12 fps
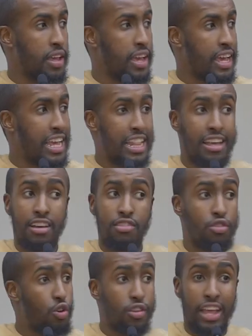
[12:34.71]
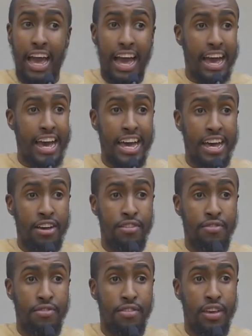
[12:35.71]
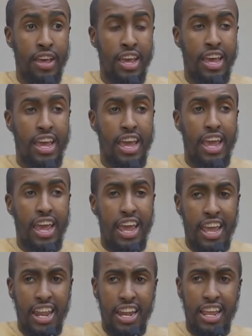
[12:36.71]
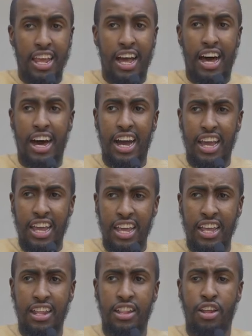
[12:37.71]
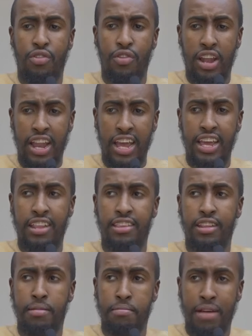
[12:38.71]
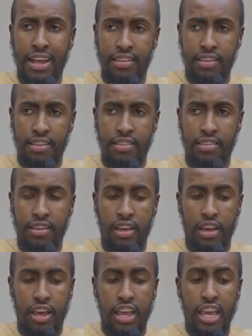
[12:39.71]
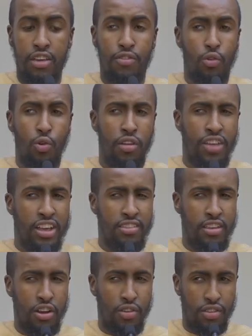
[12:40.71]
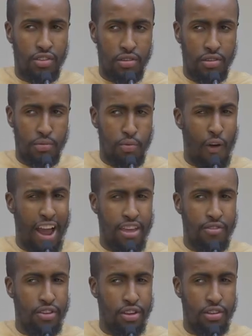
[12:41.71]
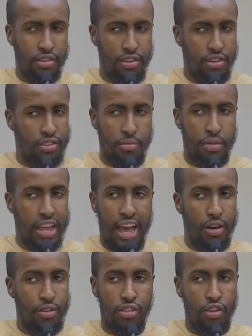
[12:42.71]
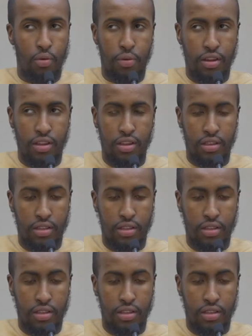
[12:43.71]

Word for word: He does not have any aqidah related matters. If all of that is secret, private. He doesn't bring it out in the open.